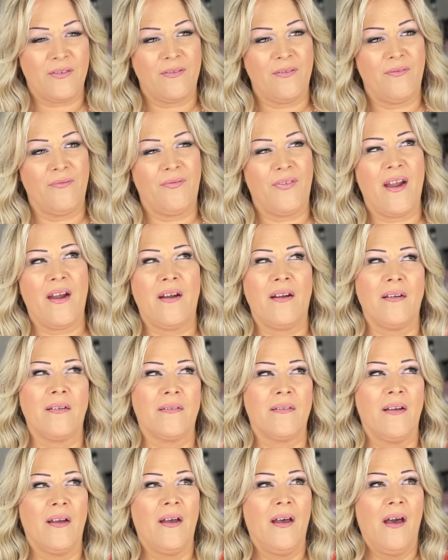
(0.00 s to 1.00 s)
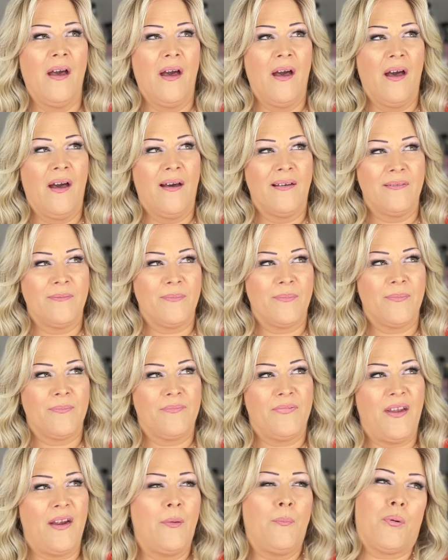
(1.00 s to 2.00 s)
They're
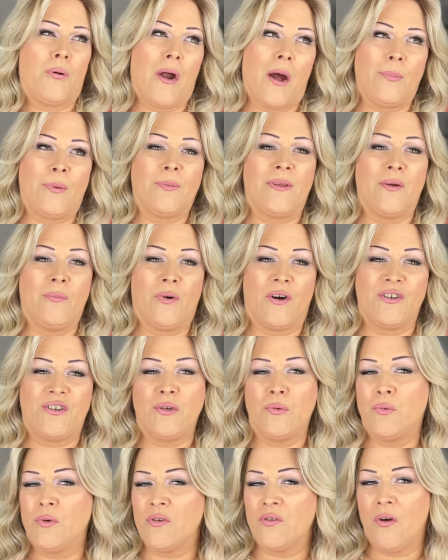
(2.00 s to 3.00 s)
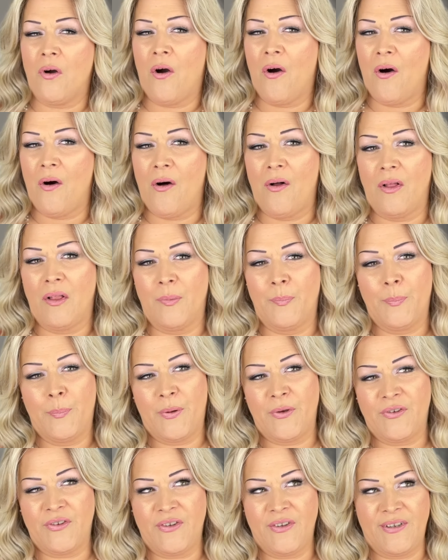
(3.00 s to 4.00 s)
probably what you would call
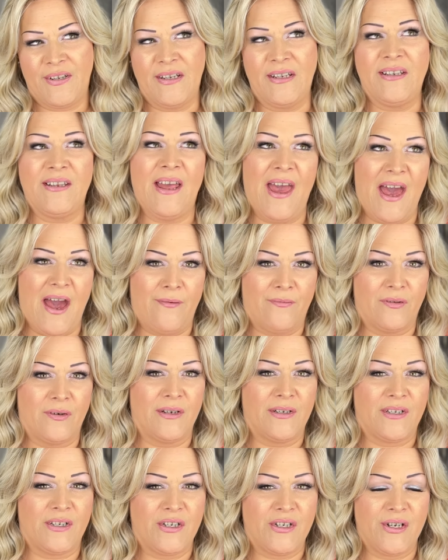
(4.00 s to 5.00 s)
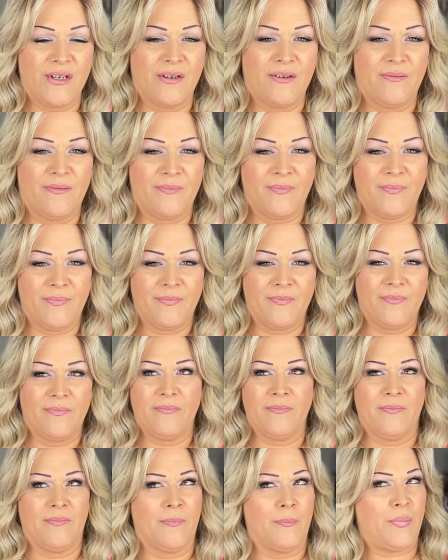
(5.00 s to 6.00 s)
petite average.
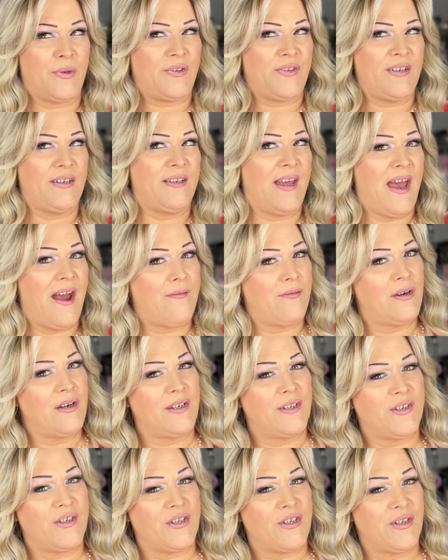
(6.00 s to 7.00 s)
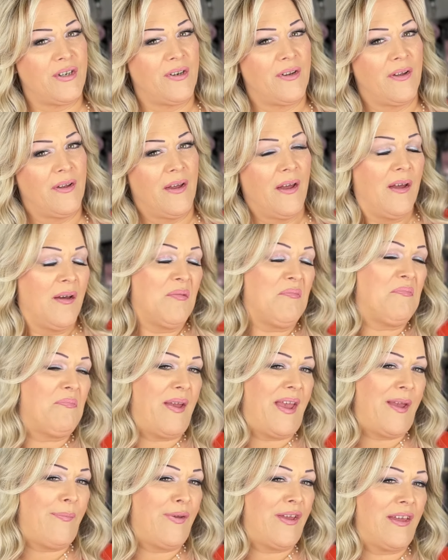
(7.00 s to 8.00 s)
Petite average,
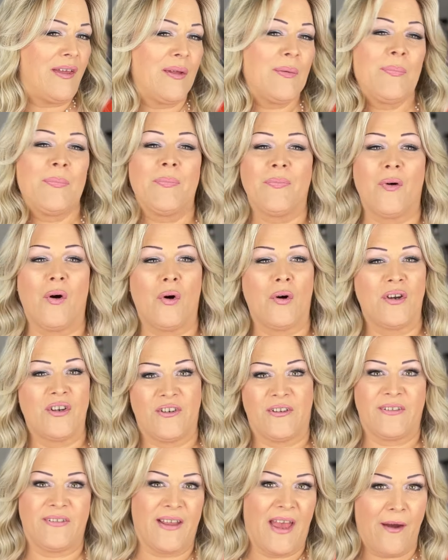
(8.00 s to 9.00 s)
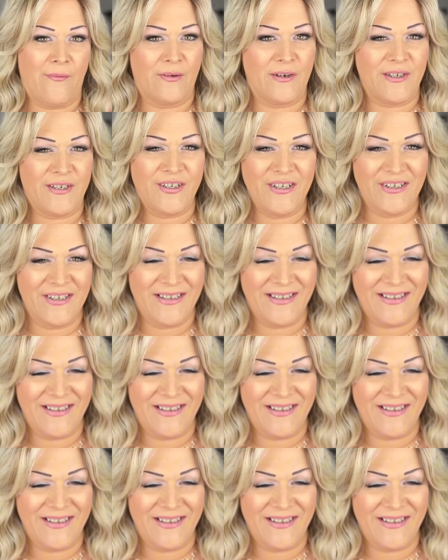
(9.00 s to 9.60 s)
maybe, or just average.